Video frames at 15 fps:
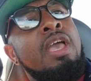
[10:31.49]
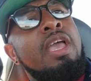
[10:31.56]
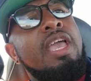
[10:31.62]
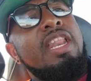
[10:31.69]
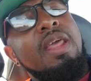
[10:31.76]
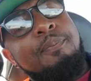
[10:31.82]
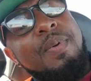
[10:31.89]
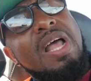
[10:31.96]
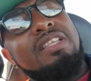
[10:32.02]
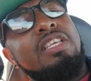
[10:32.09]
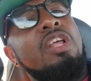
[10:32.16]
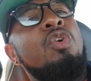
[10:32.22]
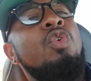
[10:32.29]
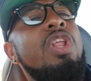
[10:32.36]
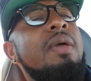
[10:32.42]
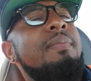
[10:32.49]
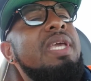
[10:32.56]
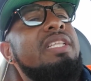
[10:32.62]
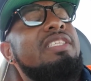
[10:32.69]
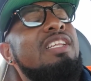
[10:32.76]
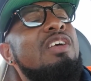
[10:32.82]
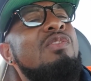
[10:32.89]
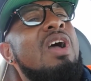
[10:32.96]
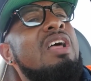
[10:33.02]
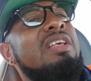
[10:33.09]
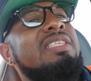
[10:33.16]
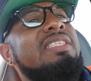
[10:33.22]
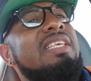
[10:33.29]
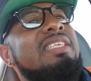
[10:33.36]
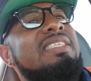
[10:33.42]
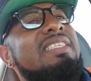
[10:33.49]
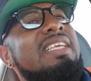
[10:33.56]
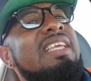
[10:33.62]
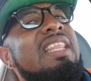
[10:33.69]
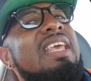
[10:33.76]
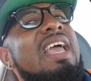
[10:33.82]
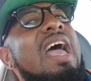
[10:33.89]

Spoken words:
It depends on who they meet in the round of 16.